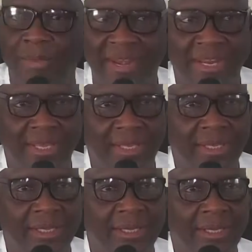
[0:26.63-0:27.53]

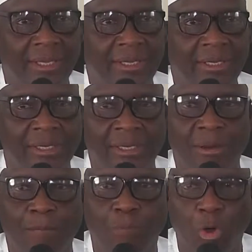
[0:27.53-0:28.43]
Many
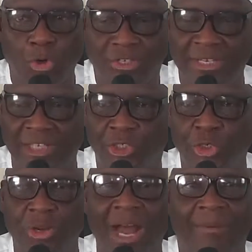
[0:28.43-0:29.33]
votes that
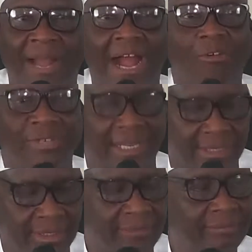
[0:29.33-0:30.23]
should have
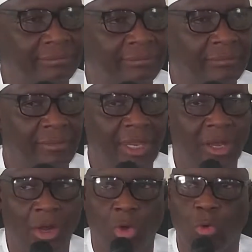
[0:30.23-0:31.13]
counted
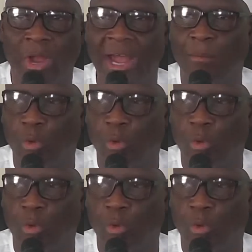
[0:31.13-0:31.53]
were